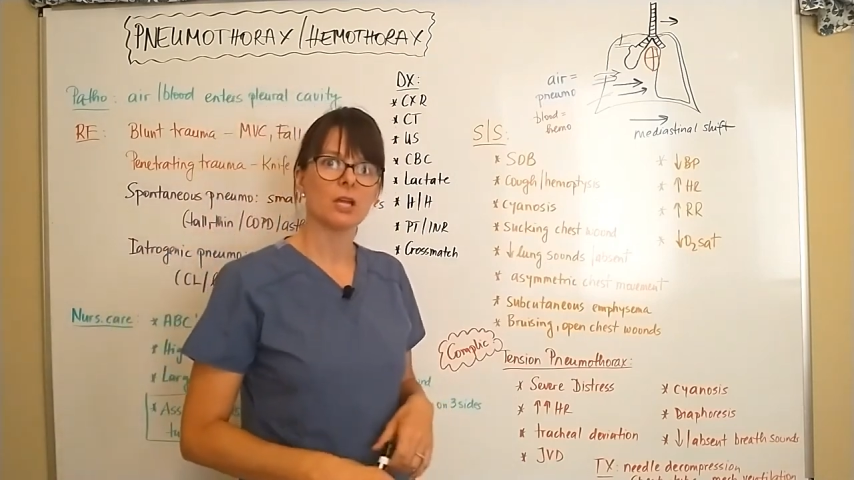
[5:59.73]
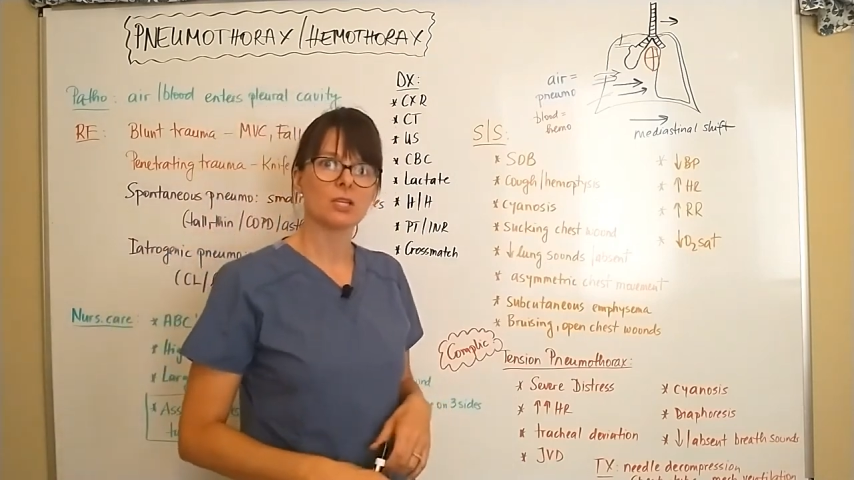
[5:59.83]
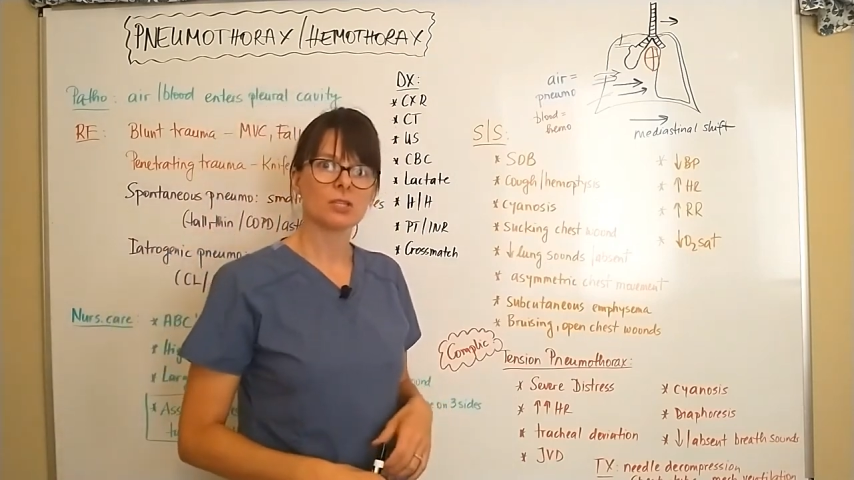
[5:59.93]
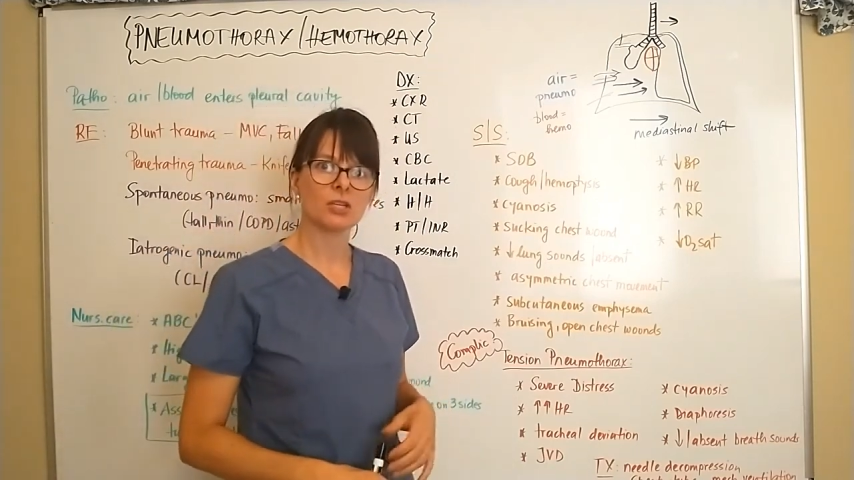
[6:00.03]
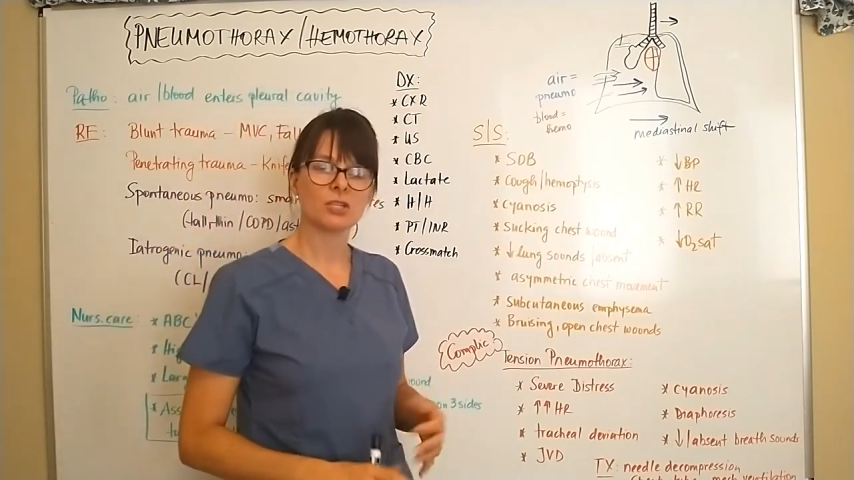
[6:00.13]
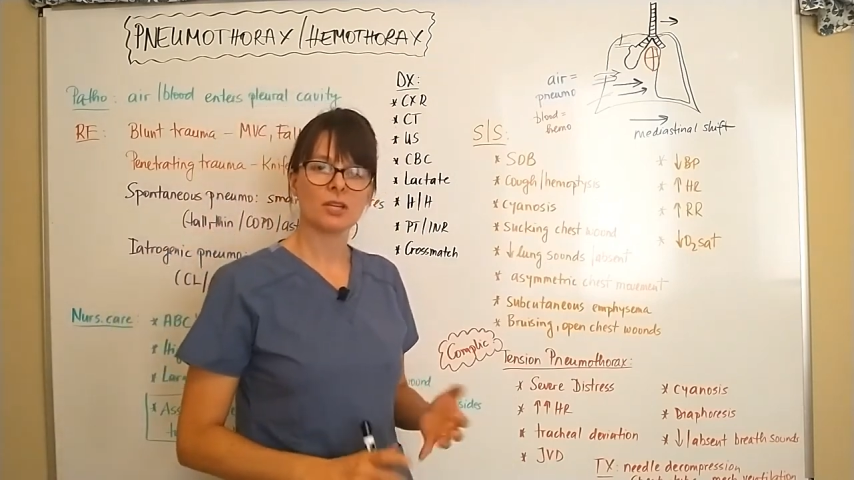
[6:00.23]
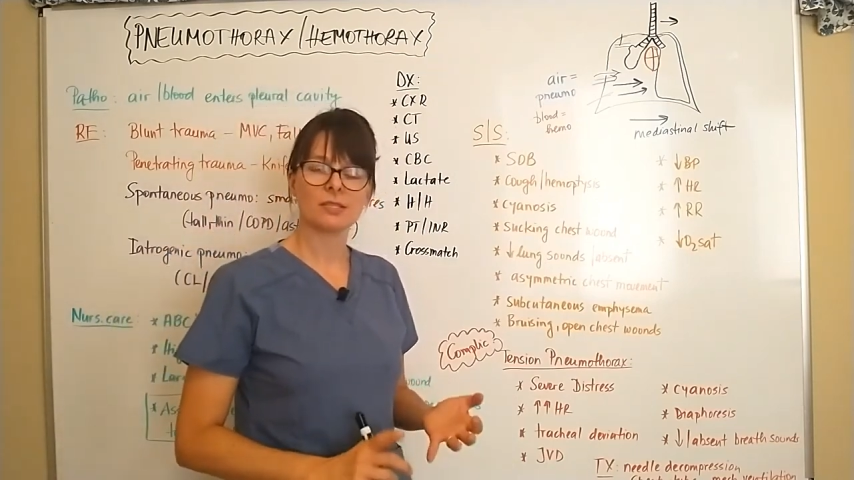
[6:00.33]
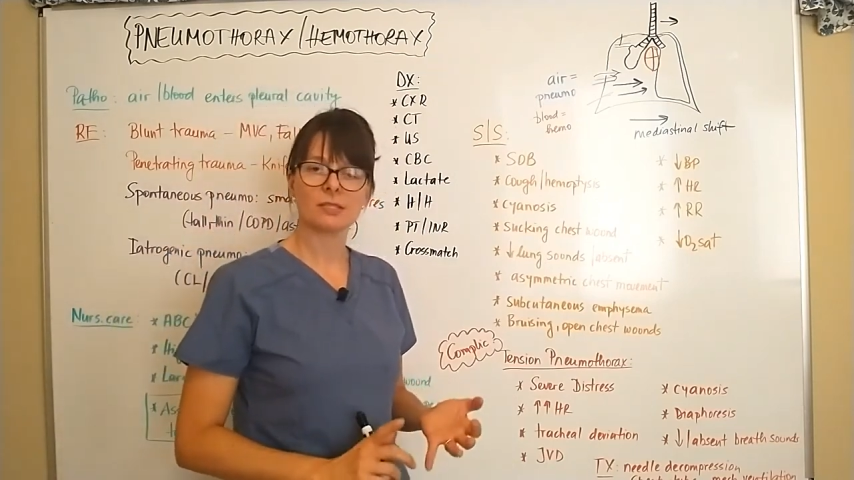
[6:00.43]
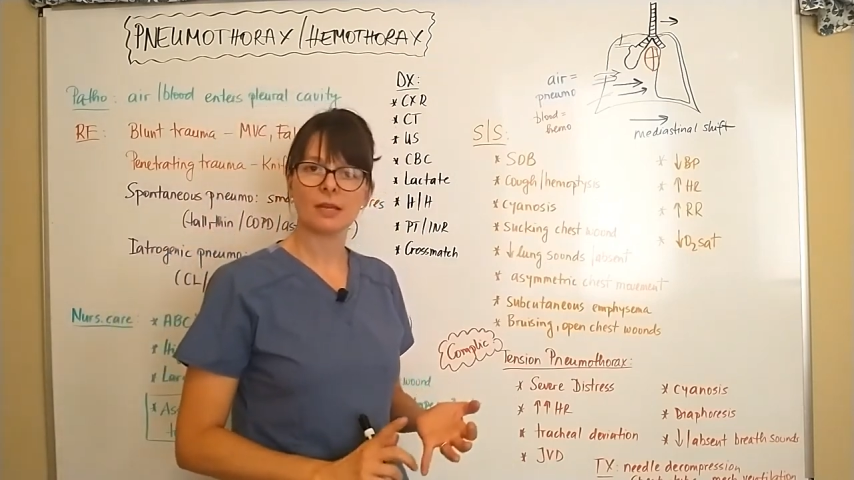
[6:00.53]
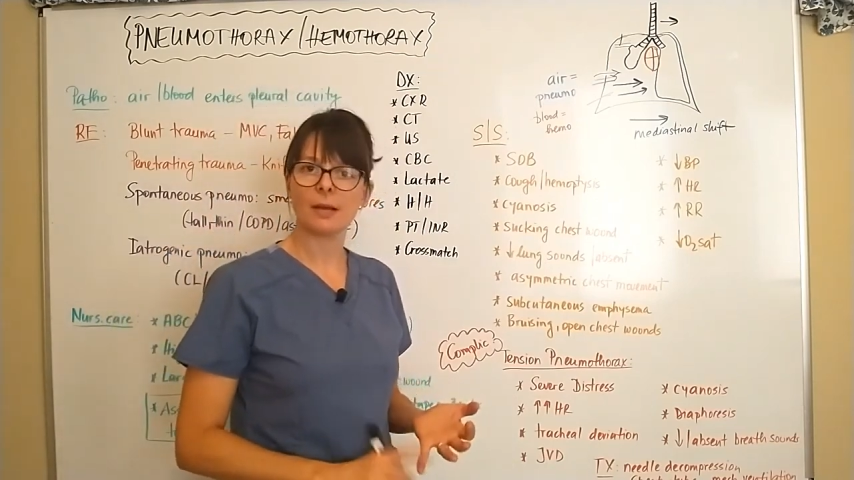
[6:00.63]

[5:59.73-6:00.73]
such as